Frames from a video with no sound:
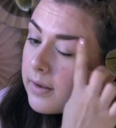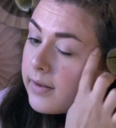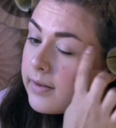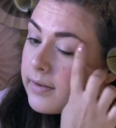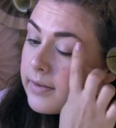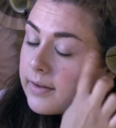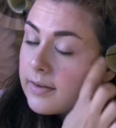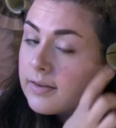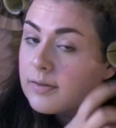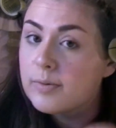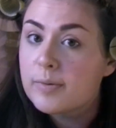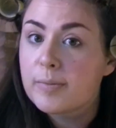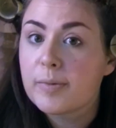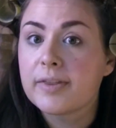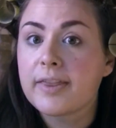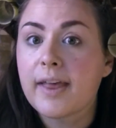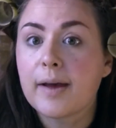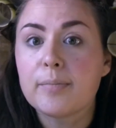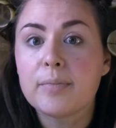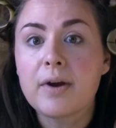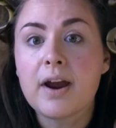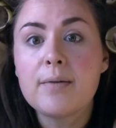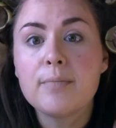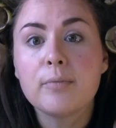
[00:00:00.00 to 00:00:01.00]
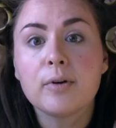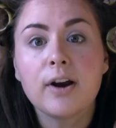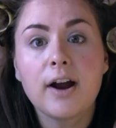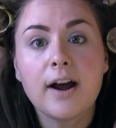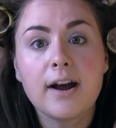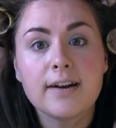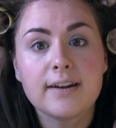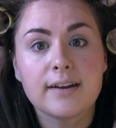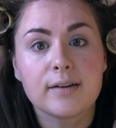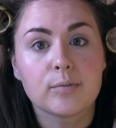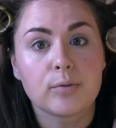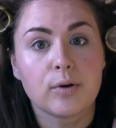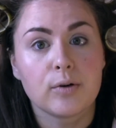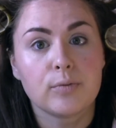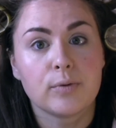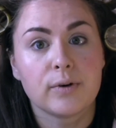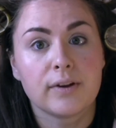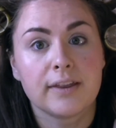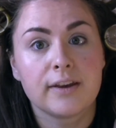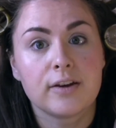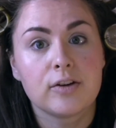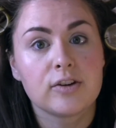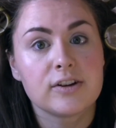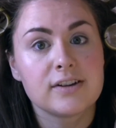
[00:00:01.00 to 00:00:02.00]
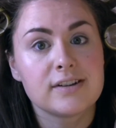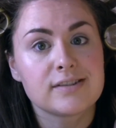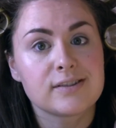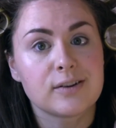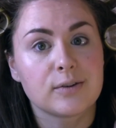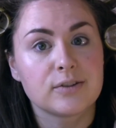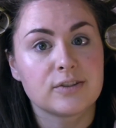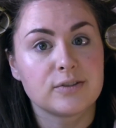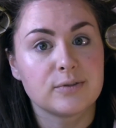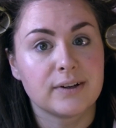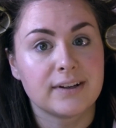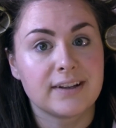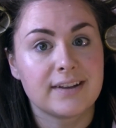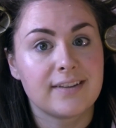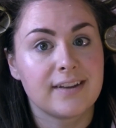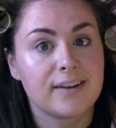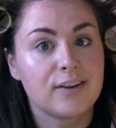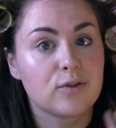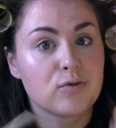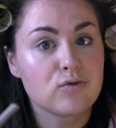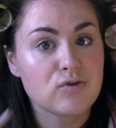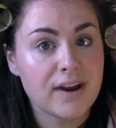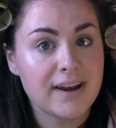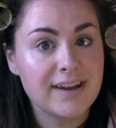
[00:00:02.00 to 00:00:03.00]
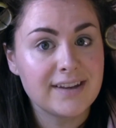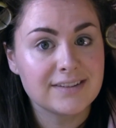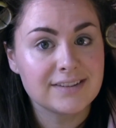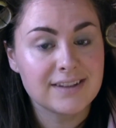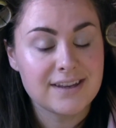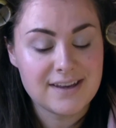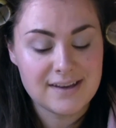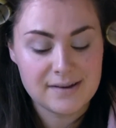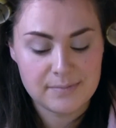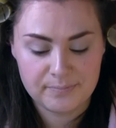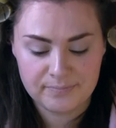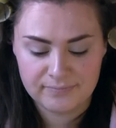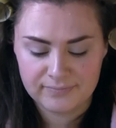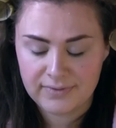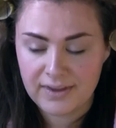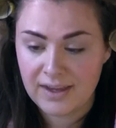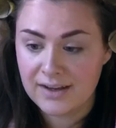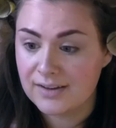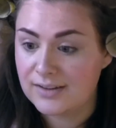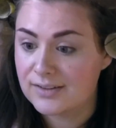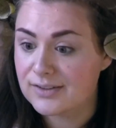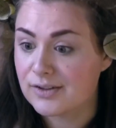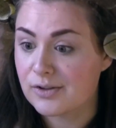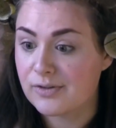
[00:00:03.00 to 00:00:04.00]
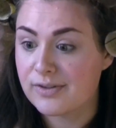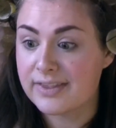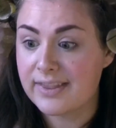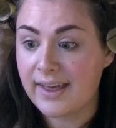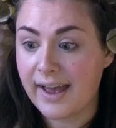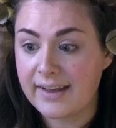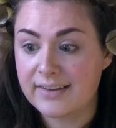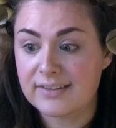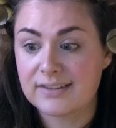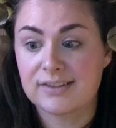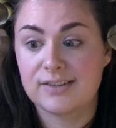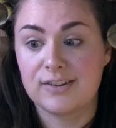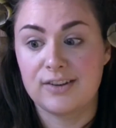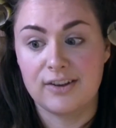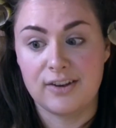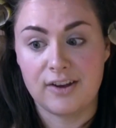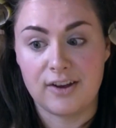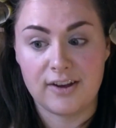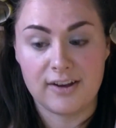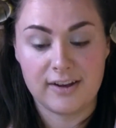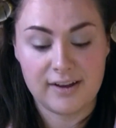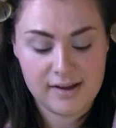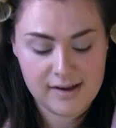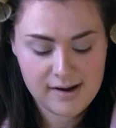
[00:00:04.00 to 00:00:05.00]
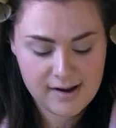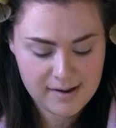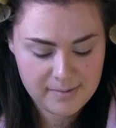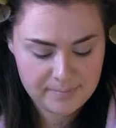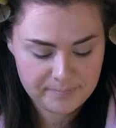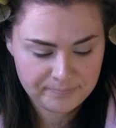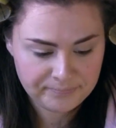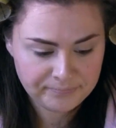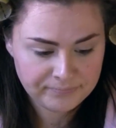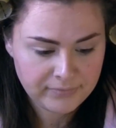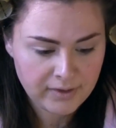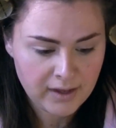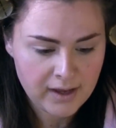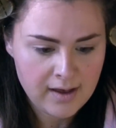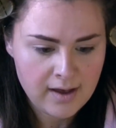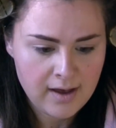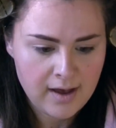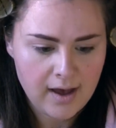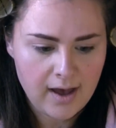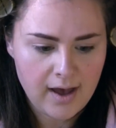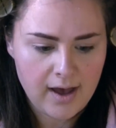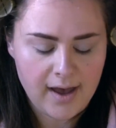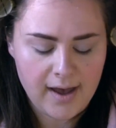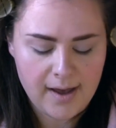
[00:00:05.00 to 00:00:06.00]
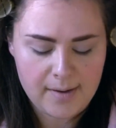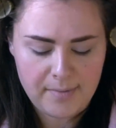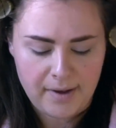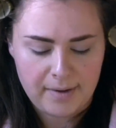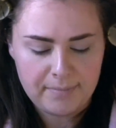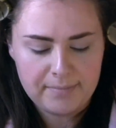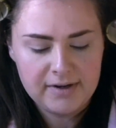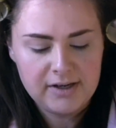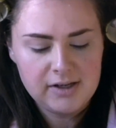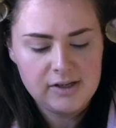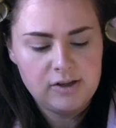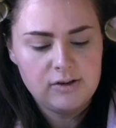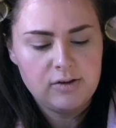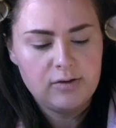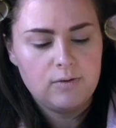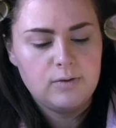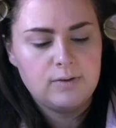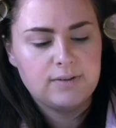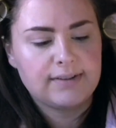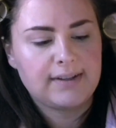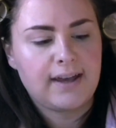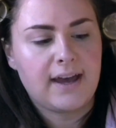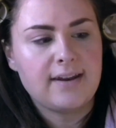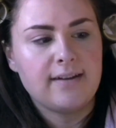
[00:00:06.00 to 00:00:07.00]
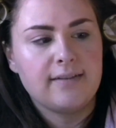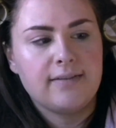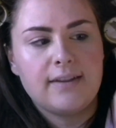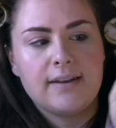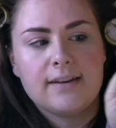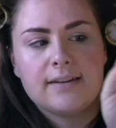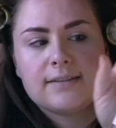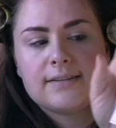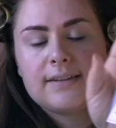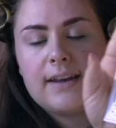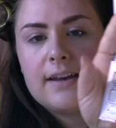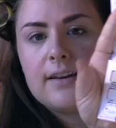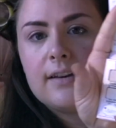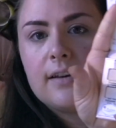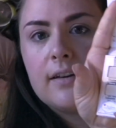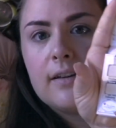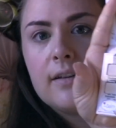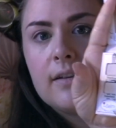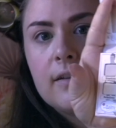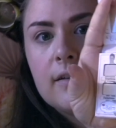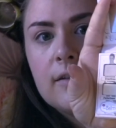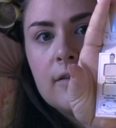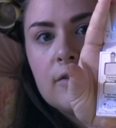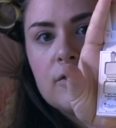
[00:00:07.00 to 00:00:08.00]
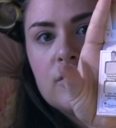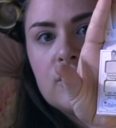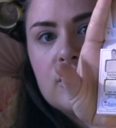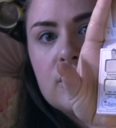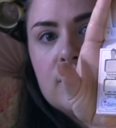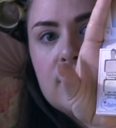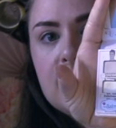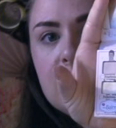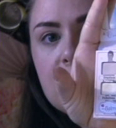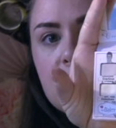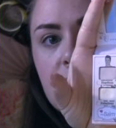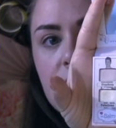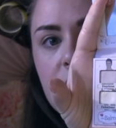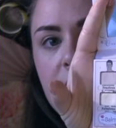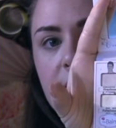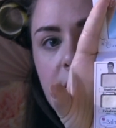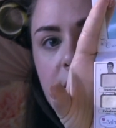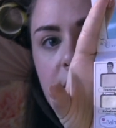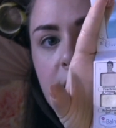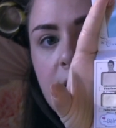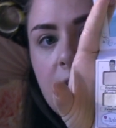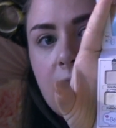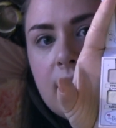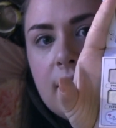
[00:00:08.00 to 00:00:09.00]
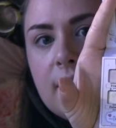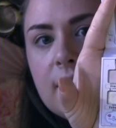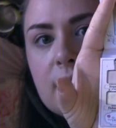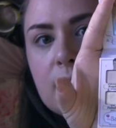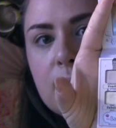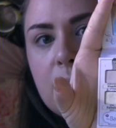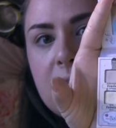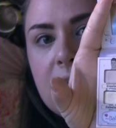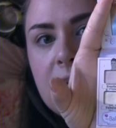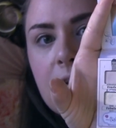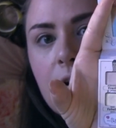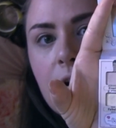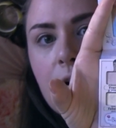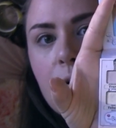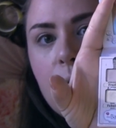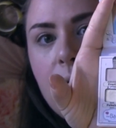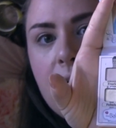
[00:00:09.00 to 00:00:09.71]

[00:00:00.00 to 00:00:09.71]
and since we put that primer on, it won't really crease or do anything crazy, so that's good. I'm going to use kind of this like these shades here, these pinker